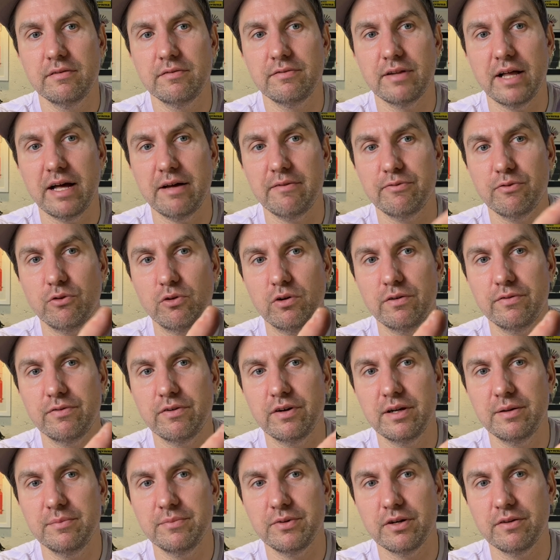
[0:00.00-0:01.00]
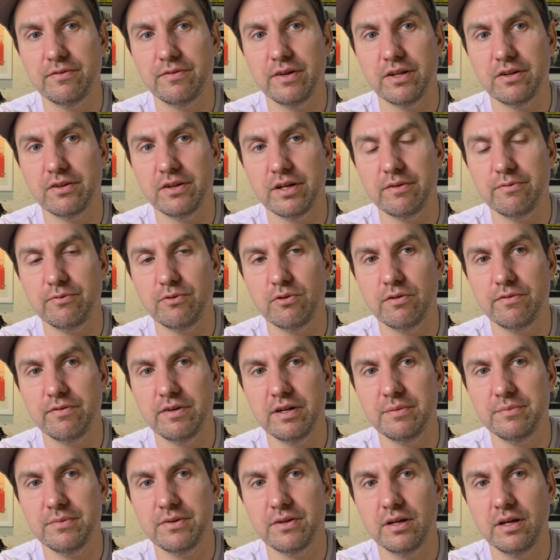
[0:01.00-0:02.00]
flat 4 frames or Featherlight 4
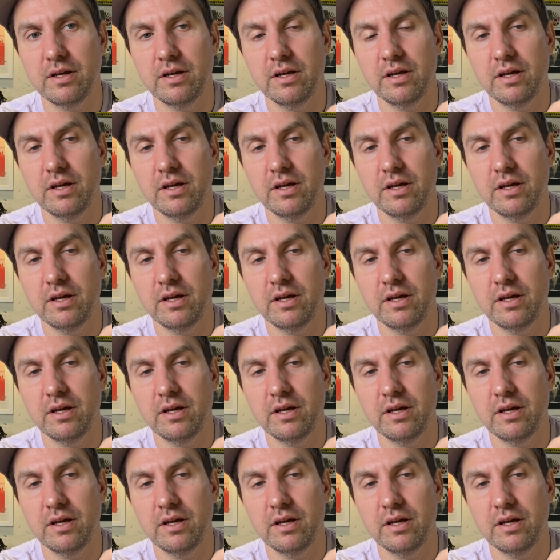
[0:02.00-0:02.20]
frames,